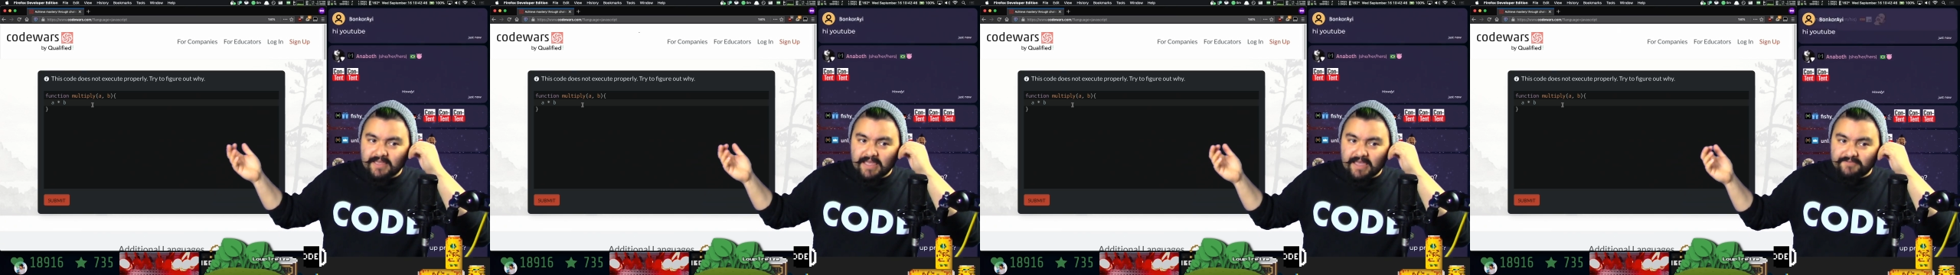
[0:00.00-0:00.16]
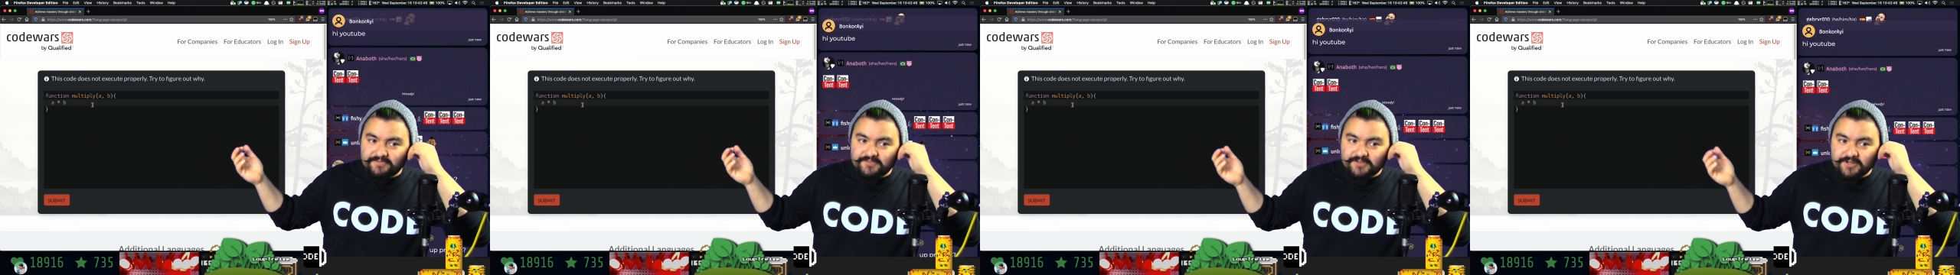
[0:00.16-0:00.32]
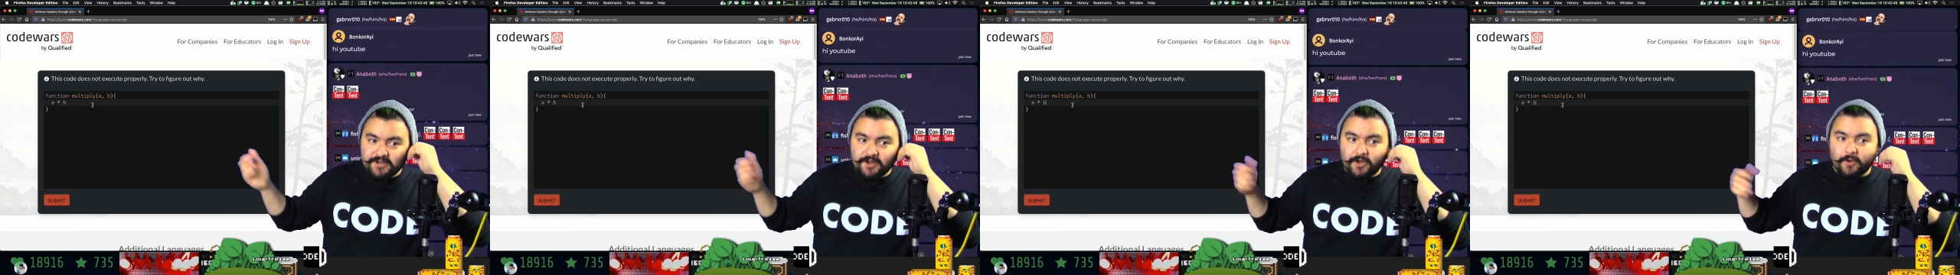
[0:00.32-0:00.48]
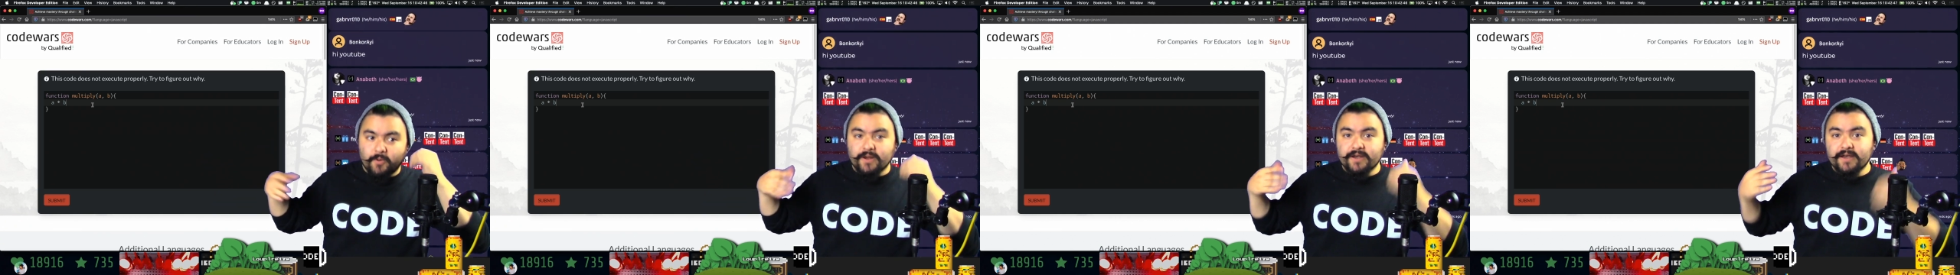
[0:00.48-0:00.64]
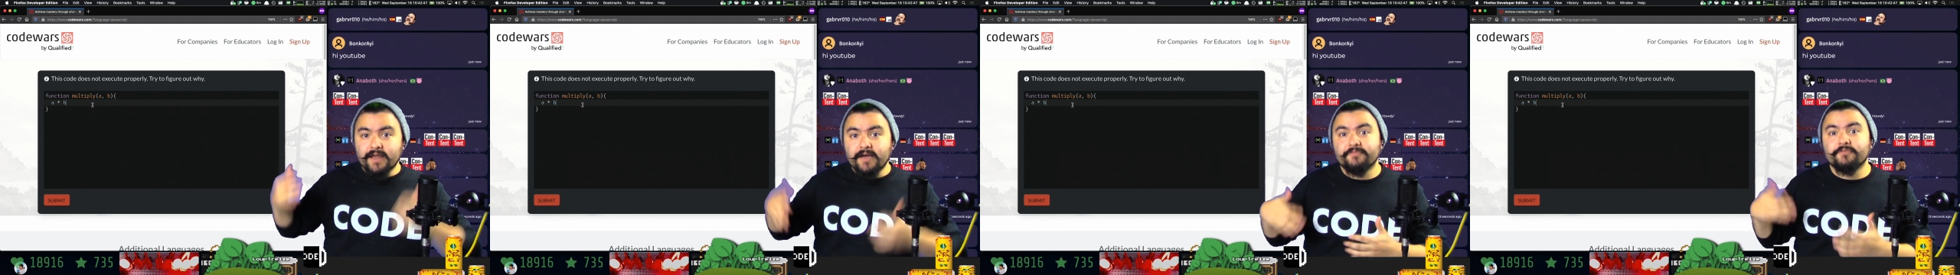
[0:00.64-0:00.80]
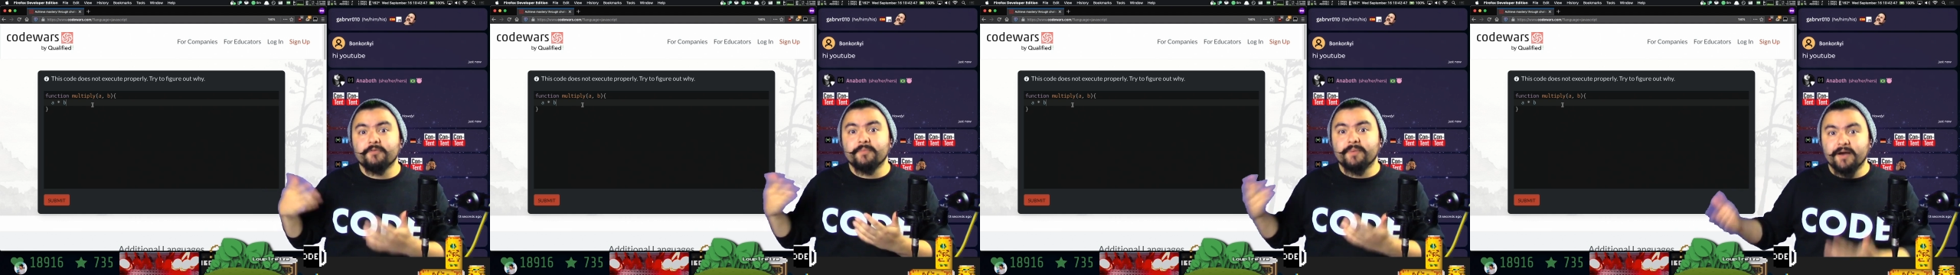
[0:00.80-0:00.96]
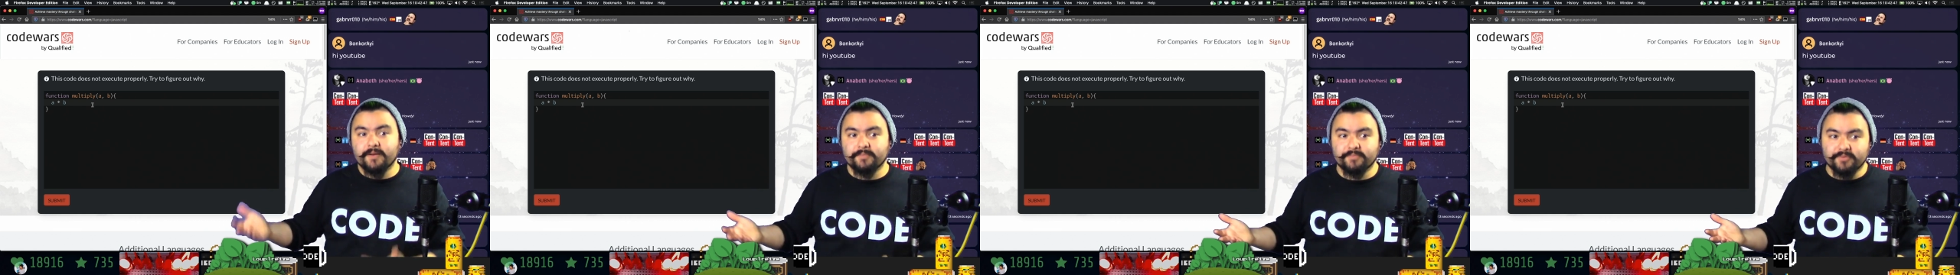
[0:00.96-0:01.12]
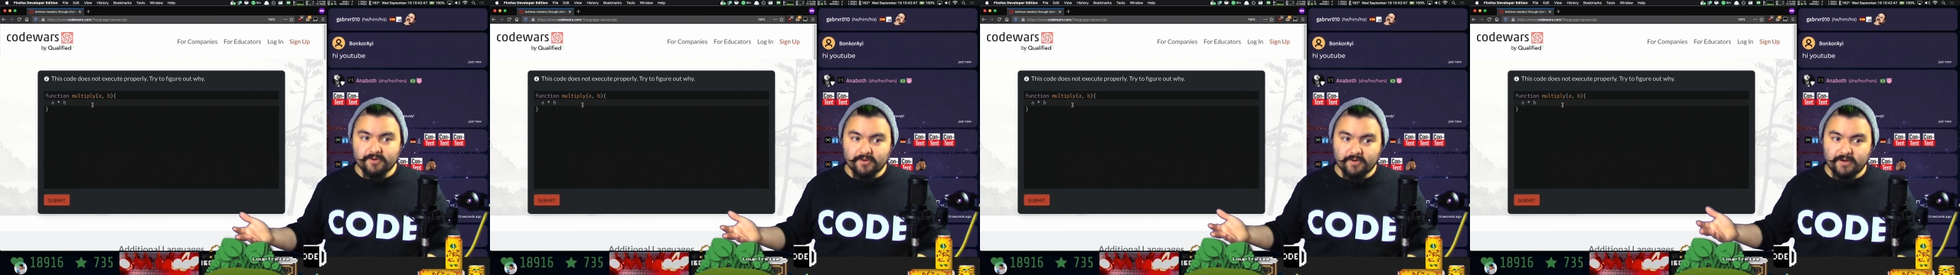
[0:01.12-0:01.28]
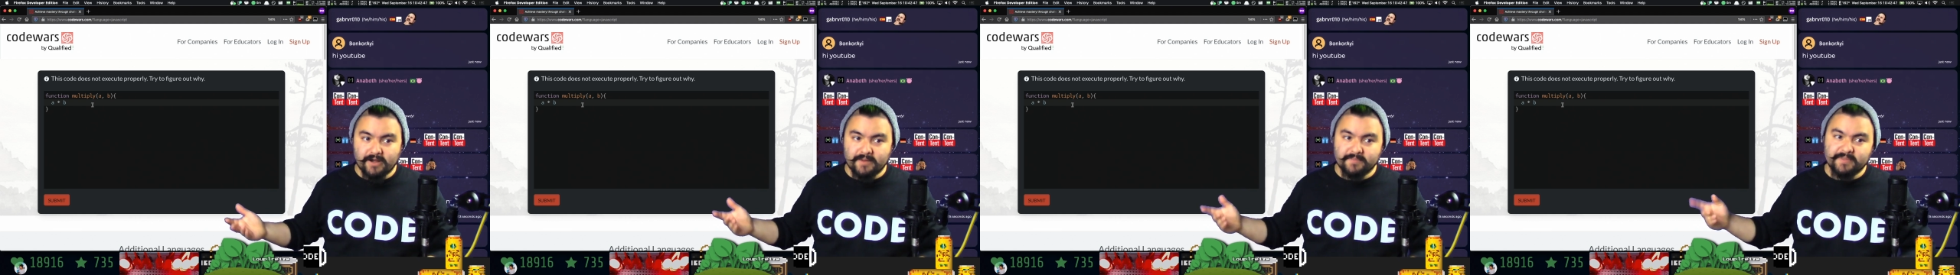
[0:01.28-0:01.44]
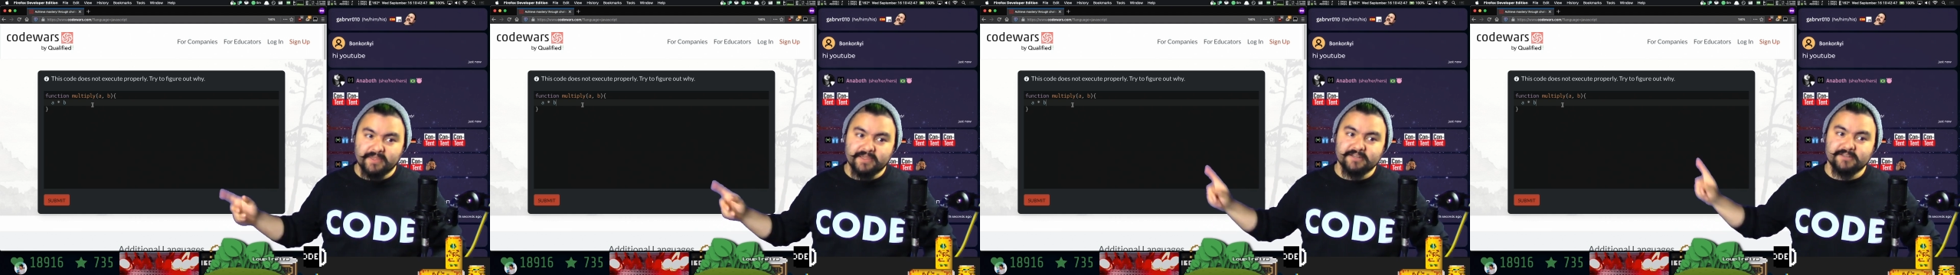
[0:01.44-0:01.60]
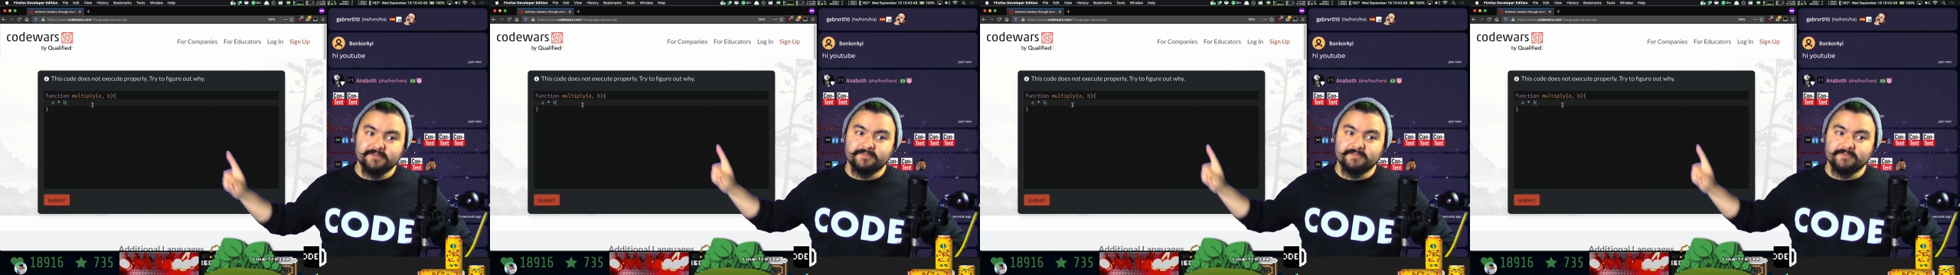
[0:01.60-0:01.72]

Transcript: have to know enough about programming